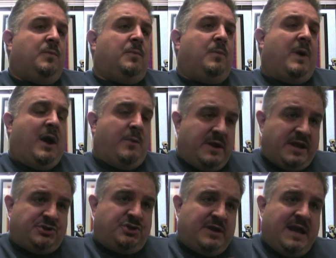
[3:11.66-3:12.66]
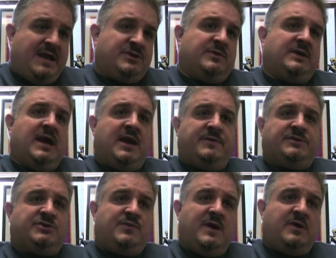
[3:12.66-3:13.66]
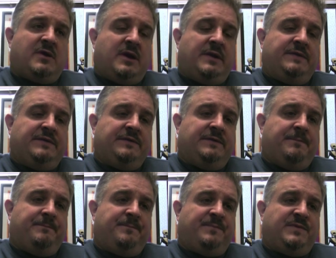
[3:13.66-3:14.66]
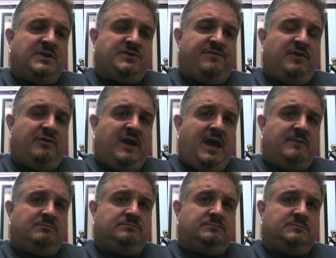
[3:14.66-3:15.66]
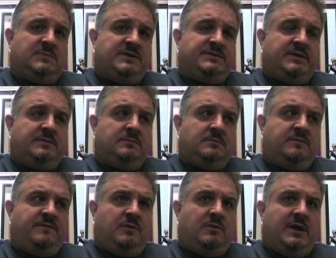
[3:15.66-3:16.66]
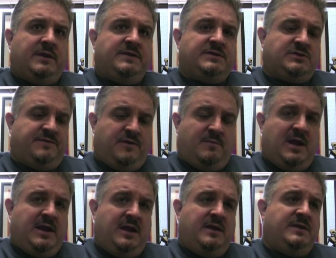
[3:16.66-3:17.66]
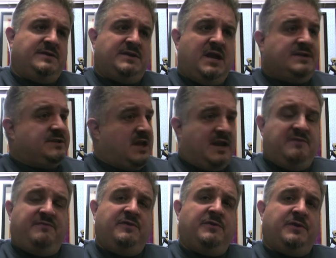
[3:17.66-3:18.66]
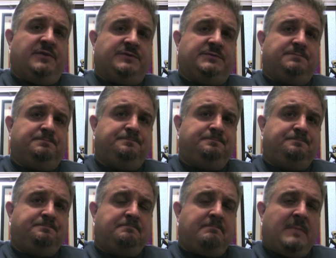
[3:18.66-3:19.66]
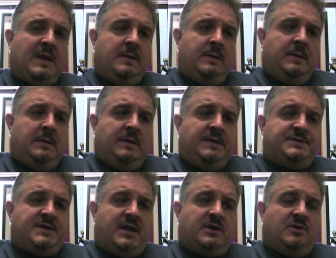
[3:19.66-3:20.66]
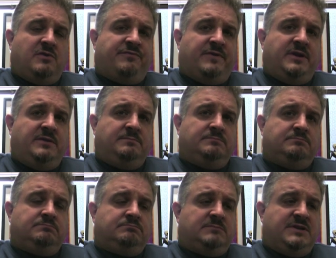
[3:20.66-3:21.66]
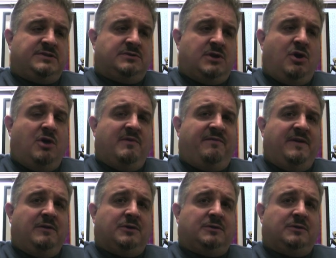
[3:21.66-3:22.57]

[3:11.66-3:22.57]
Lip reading: I went and I shook hands with a guy who was a swing grinder, and he says, "Did you feel that?" I said, "Feel what?" He said, "Did you feel my hand?" He said, "Yeah." He said, "I didn't feel yours." He said, "You got a girlfriend?" He said, "Go home and feel her."